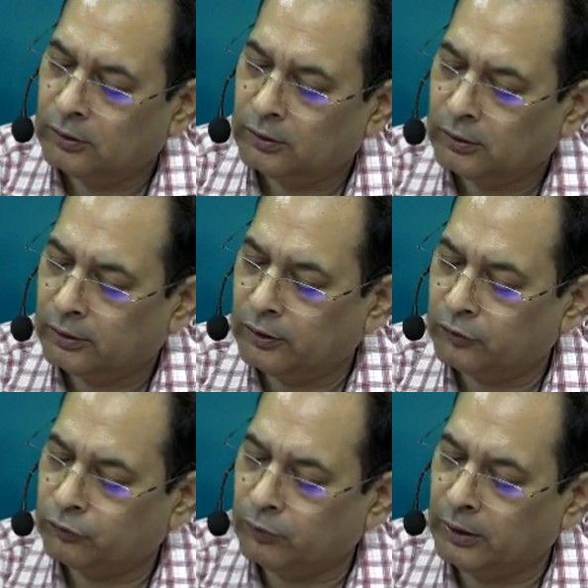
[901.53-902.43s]
it is
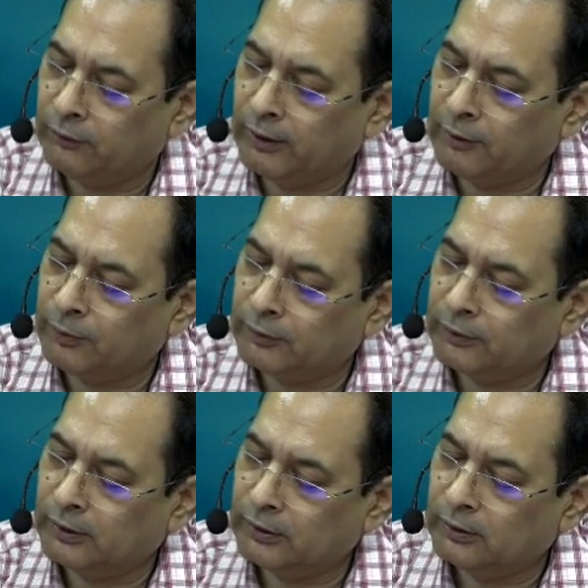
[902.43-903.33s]
25%,
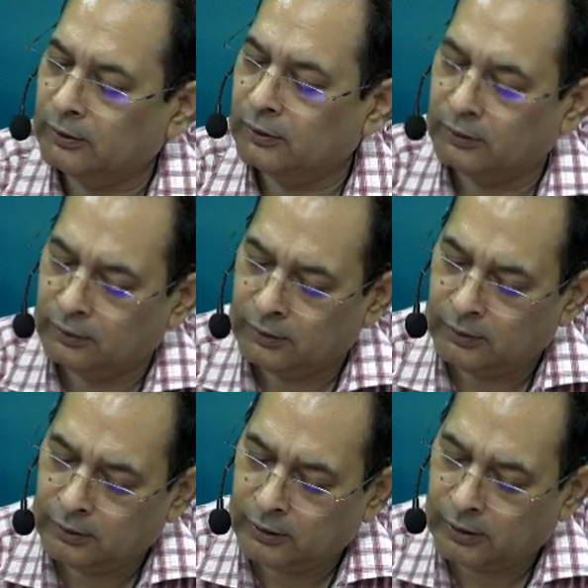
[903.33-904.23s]

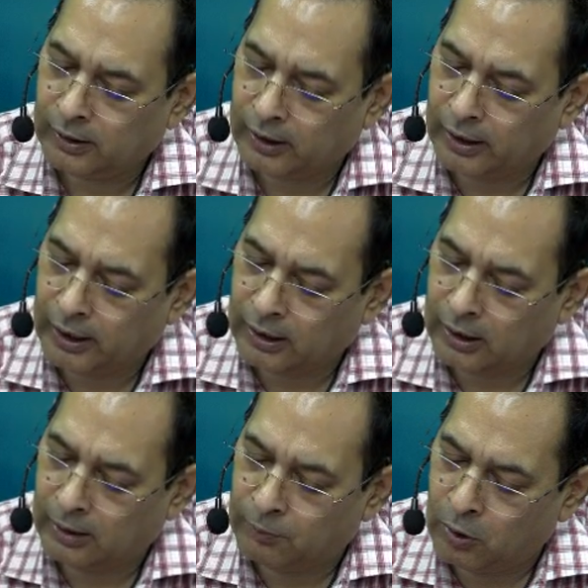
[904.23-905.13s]
and
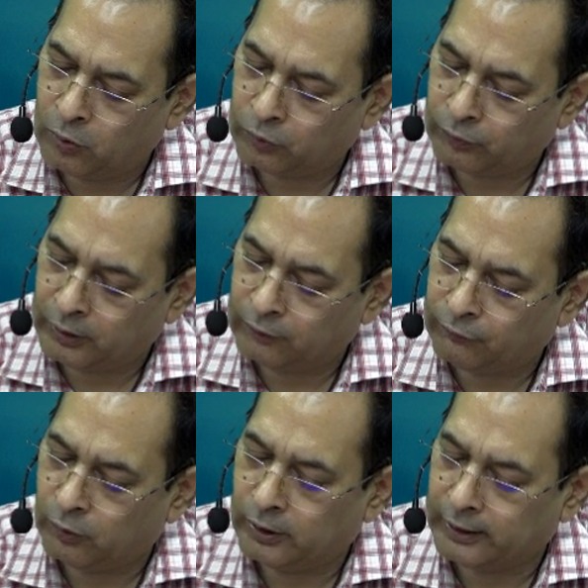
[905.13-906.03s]
above
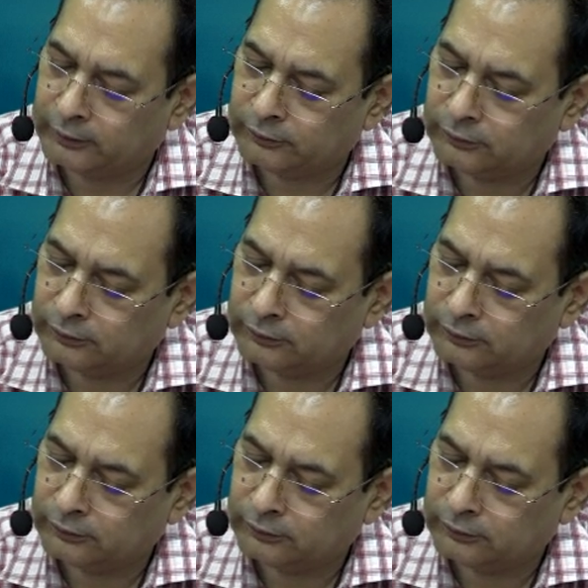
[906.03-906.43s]
24 lakhs,